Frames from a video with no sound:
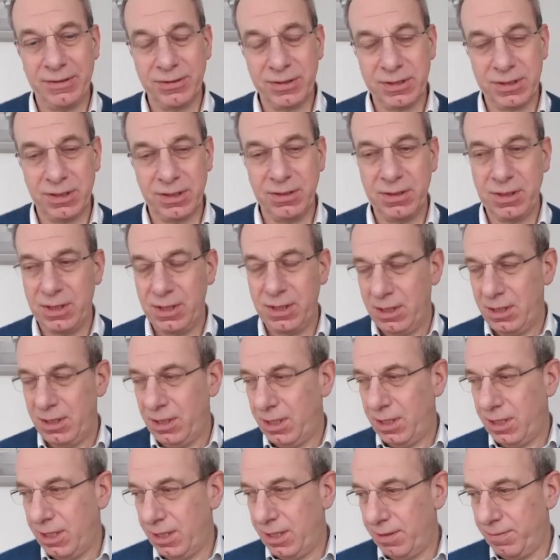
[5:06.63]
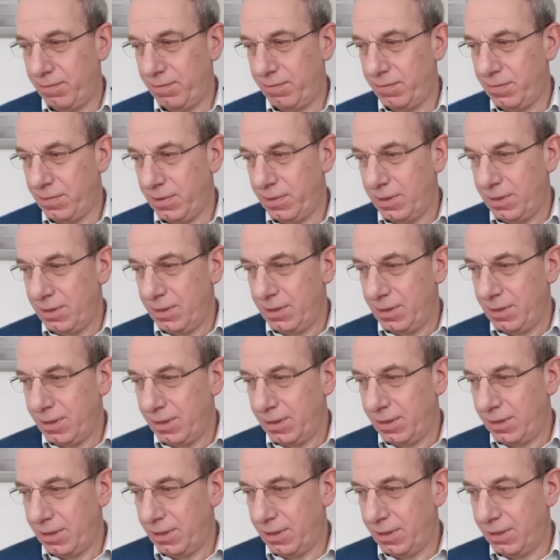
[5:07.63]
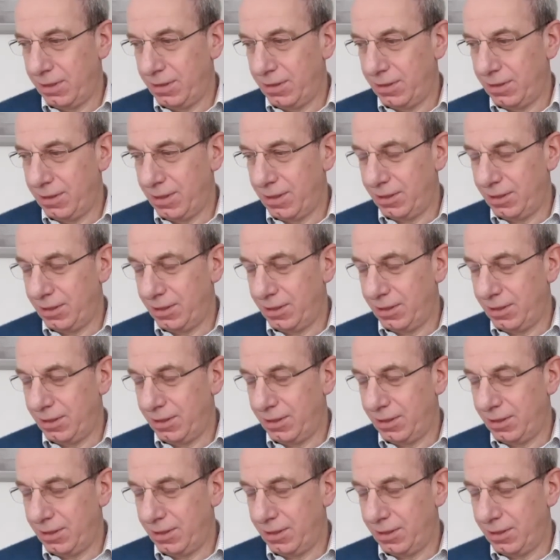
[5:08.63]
So I